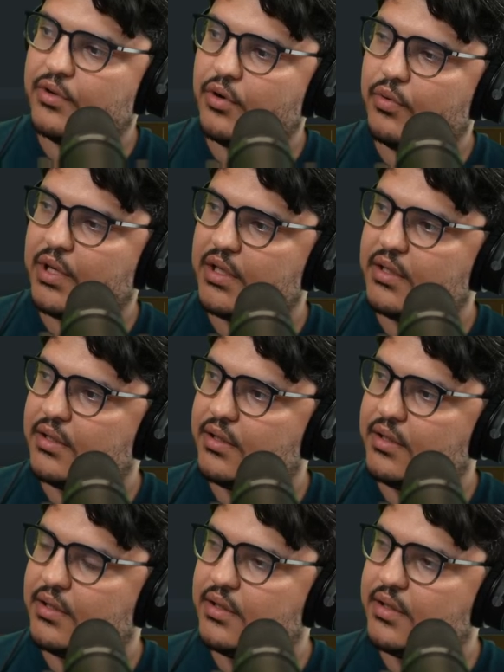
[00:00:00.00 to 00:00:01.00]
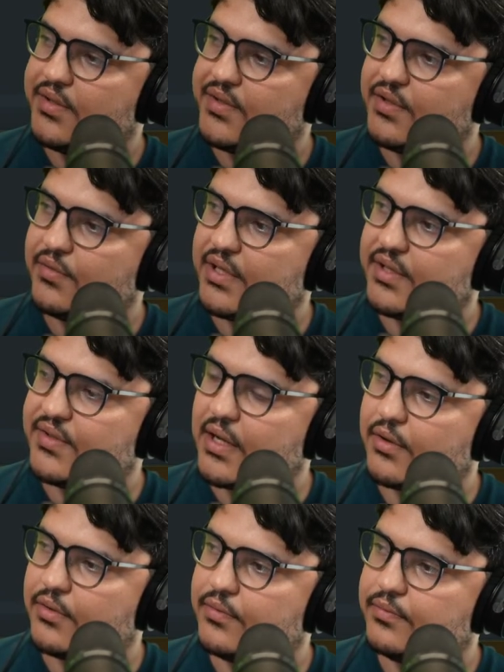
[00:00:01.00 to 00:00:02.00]
know what this is. Wait a
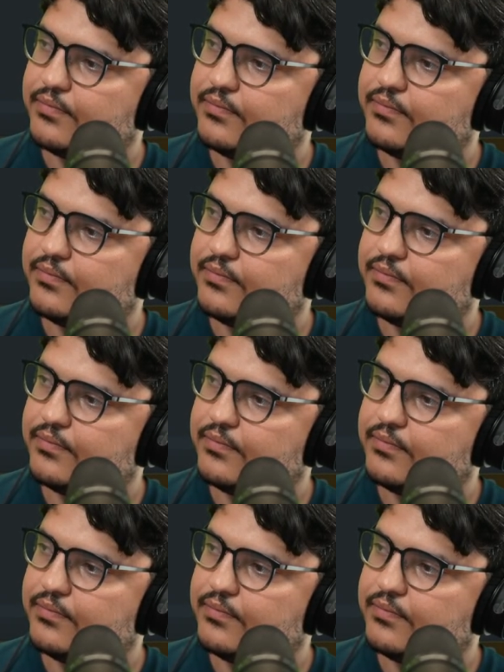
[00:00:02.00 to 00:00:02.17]
second.